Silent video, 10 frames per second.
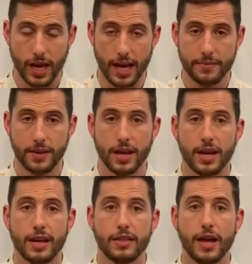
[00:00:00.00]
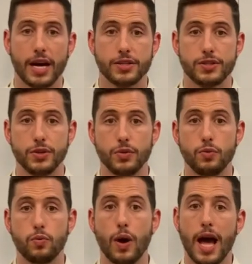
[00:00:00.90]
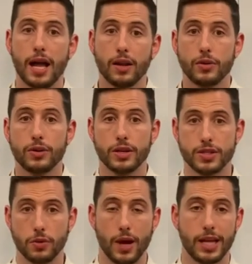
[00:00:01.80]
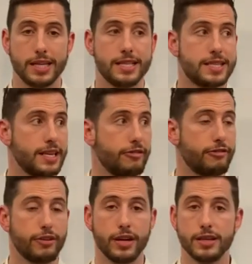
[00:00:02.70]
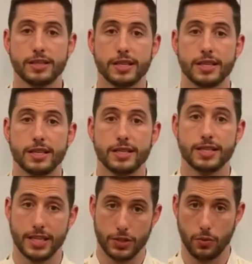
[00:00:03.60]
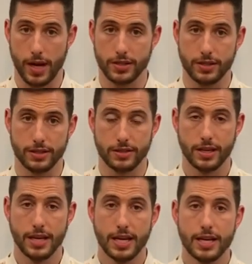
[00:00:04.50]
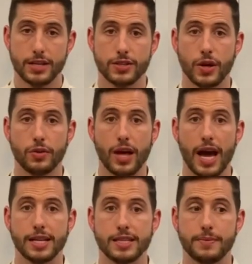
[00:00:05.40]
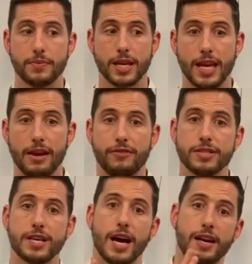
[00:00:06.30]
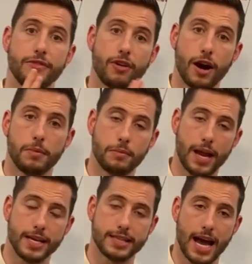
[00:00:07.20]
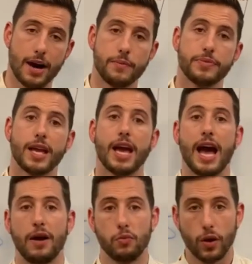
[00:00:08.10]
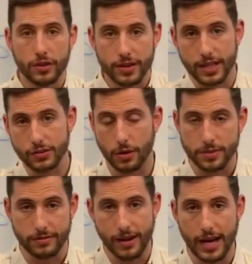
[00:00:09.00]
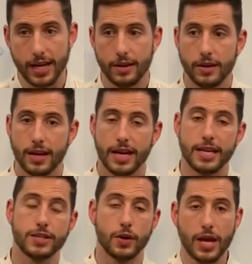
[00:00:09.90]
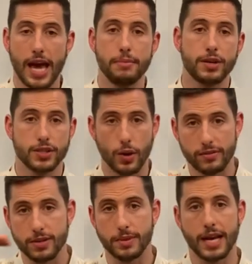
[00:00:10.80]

okay, that do well or not so well in different situations. So that if a certain environment plays out and one thing drops in value, it's okay because you have